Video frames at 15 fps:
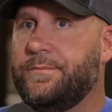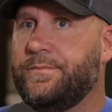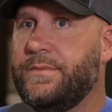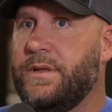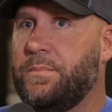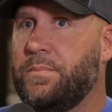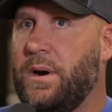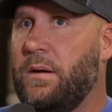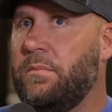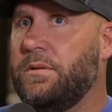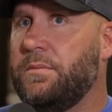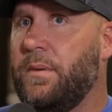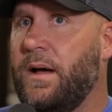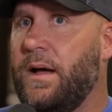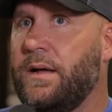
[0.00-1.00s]
They're
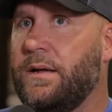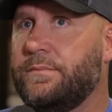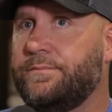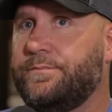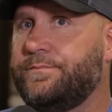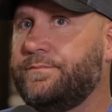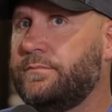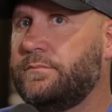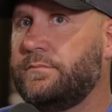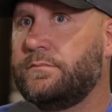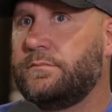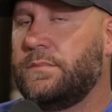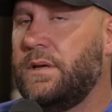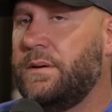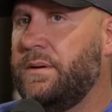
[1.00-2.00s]
probably
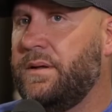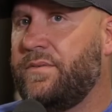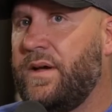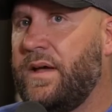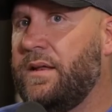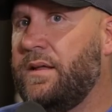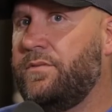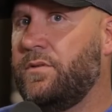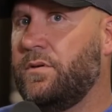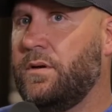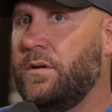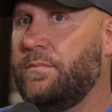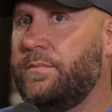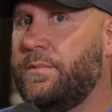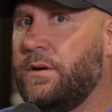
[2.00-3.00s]
if you're
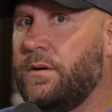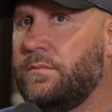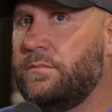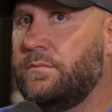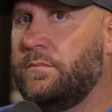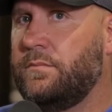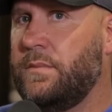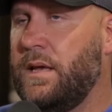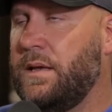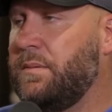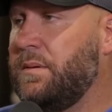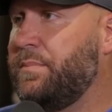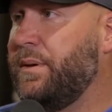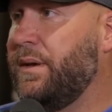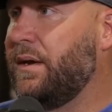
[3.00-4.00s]
gonna make
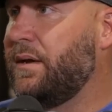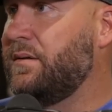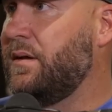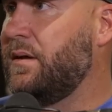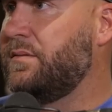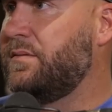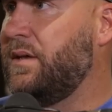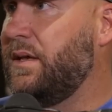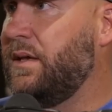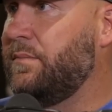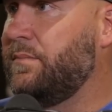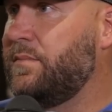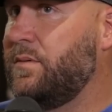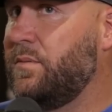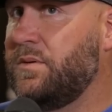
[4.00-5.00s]
me pick a
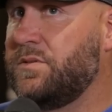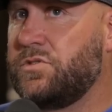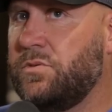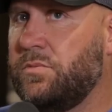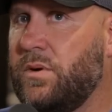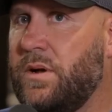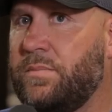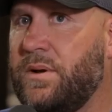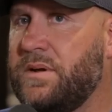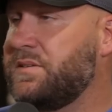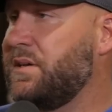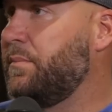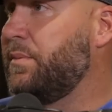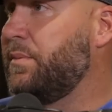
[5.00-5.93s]
team to win the Super Bowl, I'd probably say the